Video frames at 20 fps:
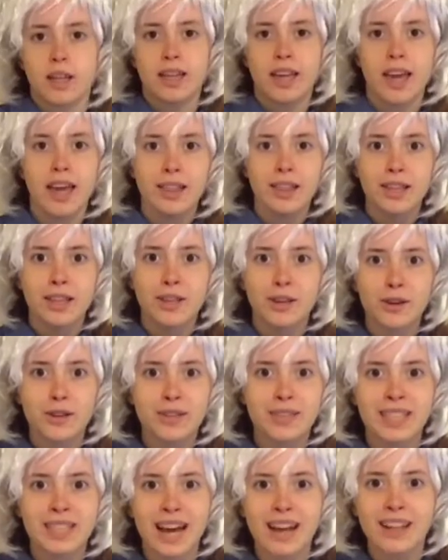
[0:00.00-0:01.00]
Caitlin,
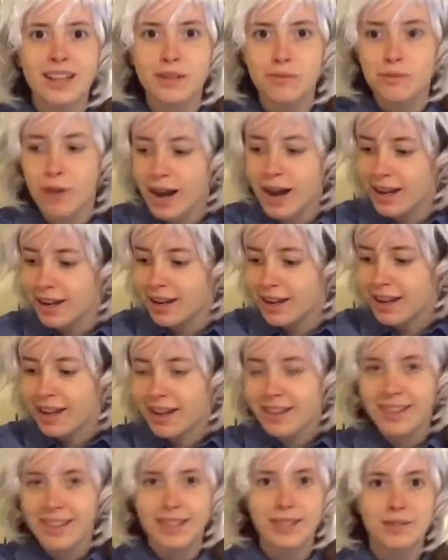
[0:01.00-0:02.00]
you're exactly right!
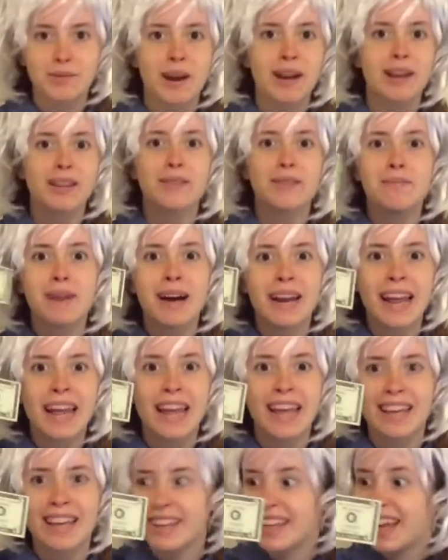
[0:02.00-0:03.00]
That's right on the
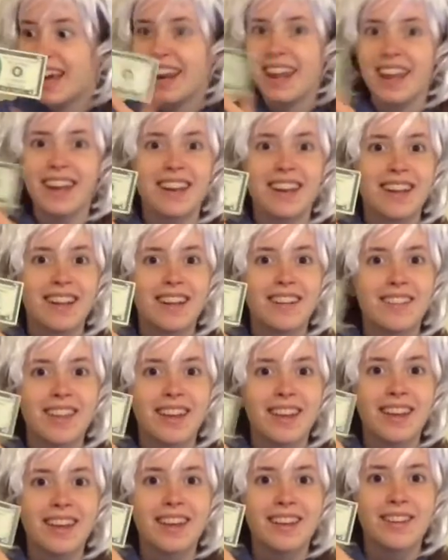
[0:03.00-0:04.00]
money! Get it?
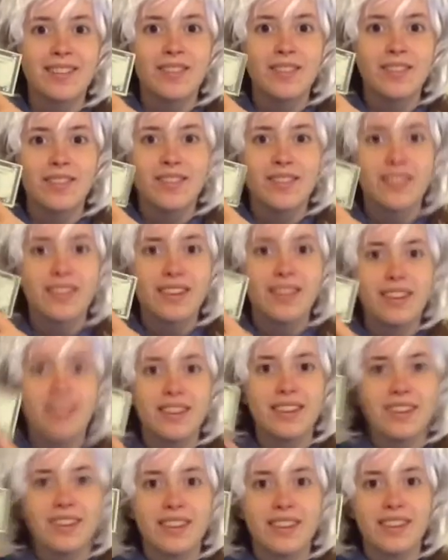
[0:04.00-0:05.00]

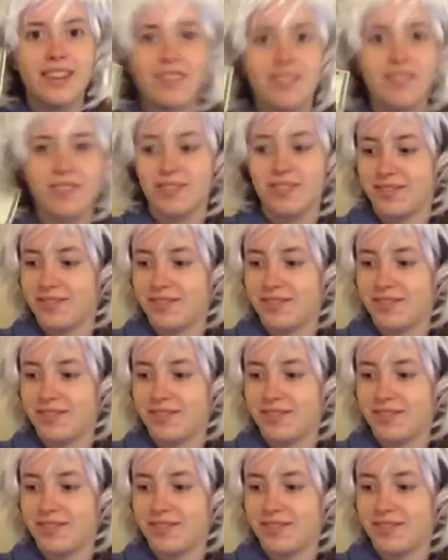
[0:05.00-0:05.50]
Lincoln? No.